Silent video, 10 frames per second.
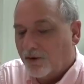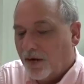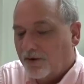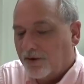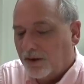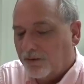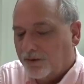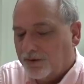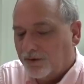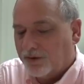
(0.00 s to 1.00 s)
greater than or equal
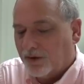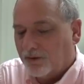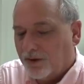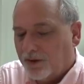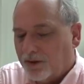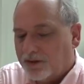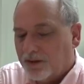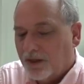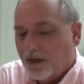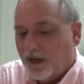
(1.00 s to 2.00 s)
to 2, it's going to run
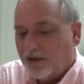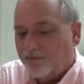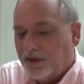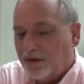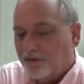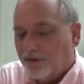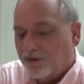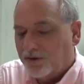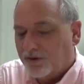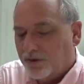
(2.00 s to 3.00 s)
this, and if neither of
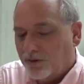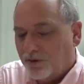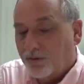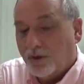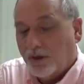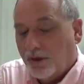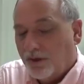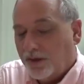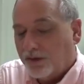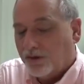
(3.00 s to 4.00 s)
those are true,
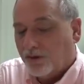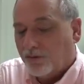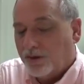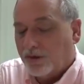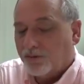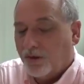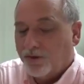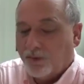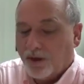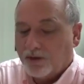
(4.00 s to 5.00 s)
then it's going to run this. Well,
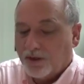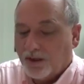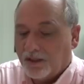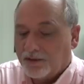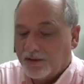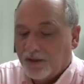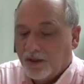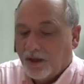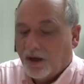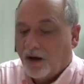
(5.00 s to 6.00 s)
the weird thing is,
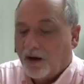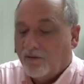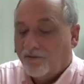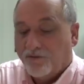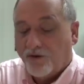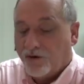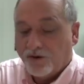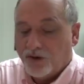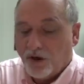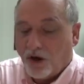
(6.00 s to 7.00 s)

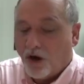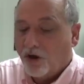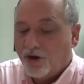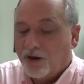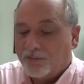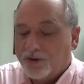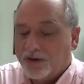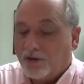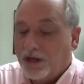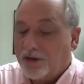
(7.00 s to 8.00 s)
all numbers
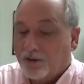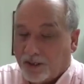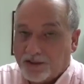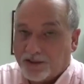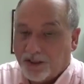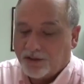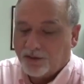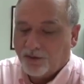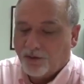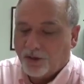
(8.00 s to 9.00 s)
are either less than
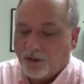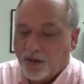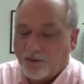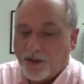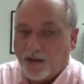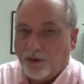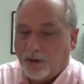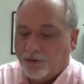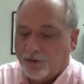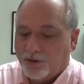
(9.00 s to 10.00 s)
2 or greater than or
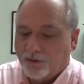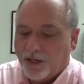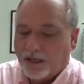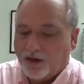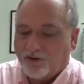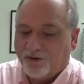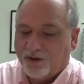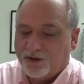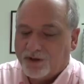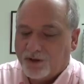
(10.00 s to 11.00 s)
equal to 2. I carefully
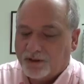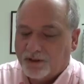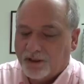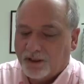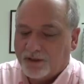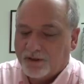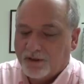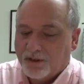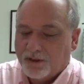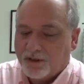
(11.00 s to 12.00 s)
constructed this
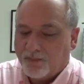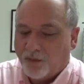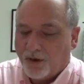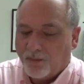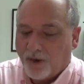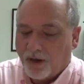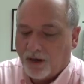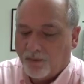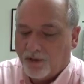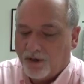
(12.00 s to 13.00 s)
to the point where
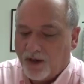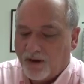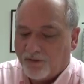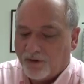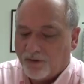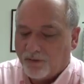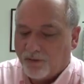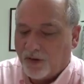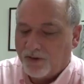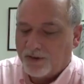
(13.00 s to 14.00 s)
it would never
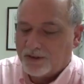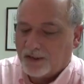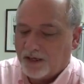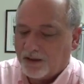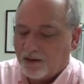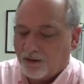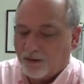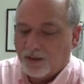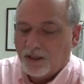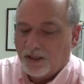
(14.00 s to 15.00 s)
run this line of code.